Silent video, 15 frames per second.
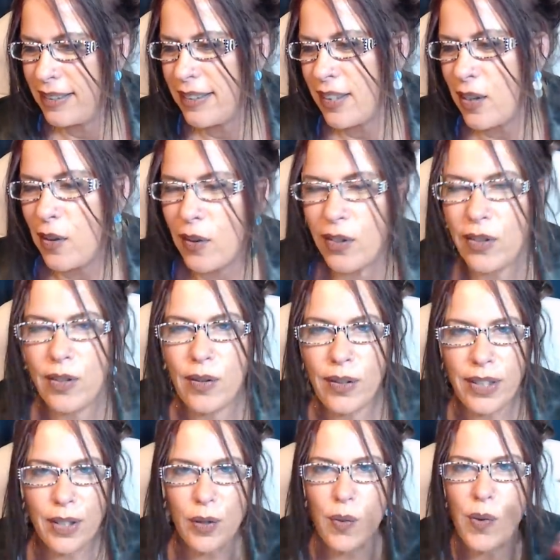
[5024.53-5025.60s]
You know, the
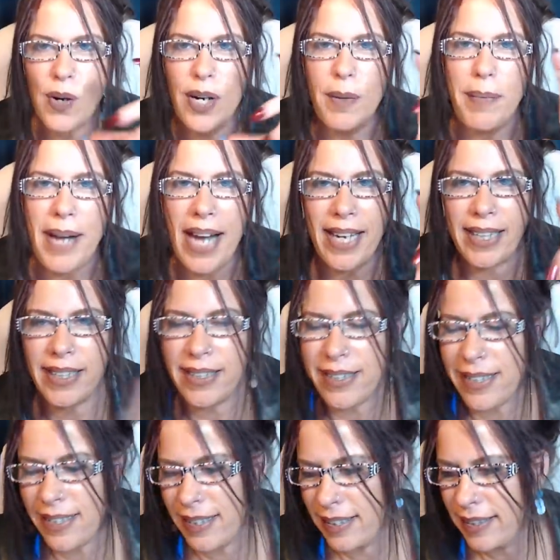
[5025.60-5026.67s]
little water
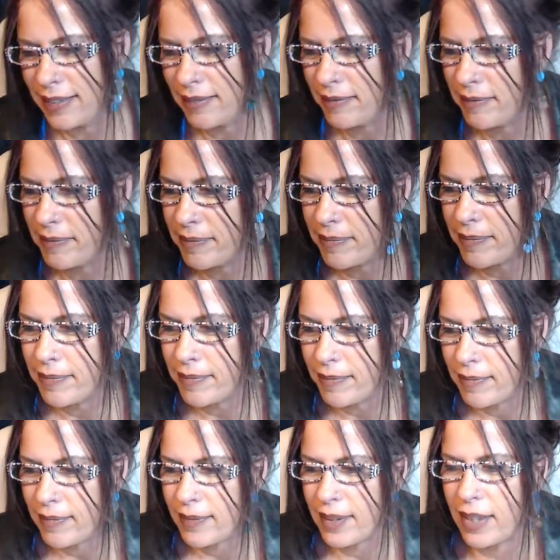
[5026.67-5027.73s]
packets,
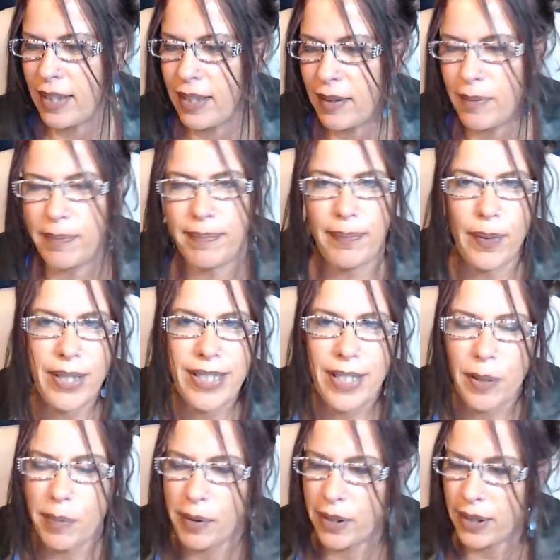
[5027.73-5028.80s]
the ones that
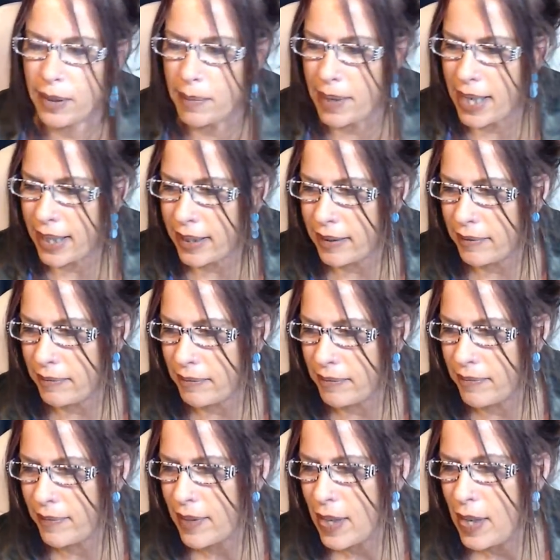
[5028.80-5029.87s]
you put on the packet.
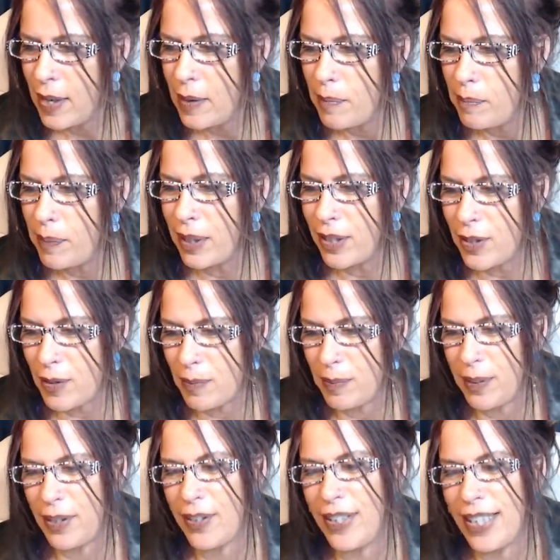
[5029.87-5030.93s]
Belgian
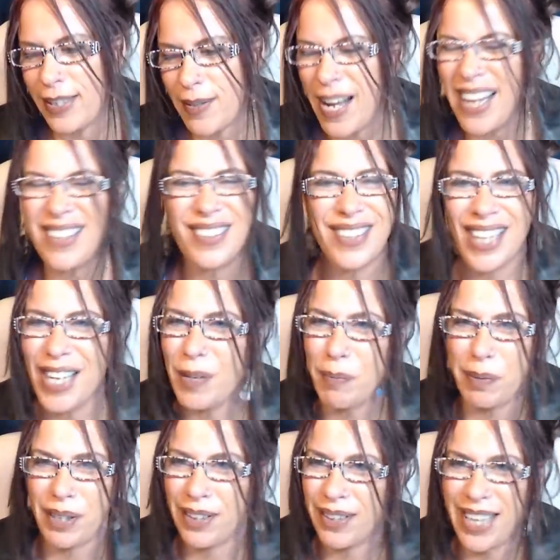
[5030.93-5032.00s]
beer. That's why I don't like
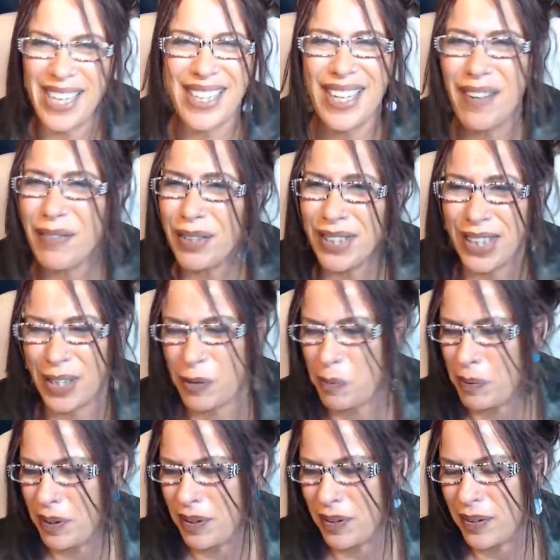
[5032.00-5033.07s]
beer. I never liked
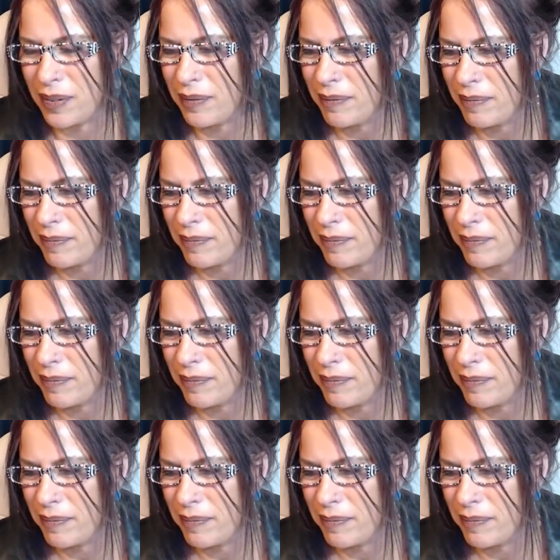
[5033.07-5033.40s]
beer.